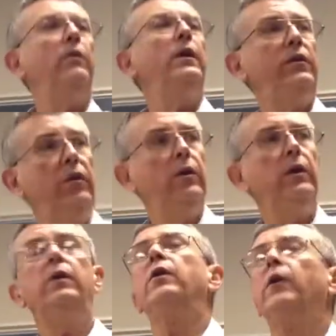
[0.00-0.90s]
This
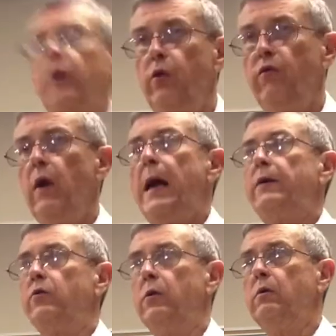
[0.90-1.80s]
hood, you're going to do fractional.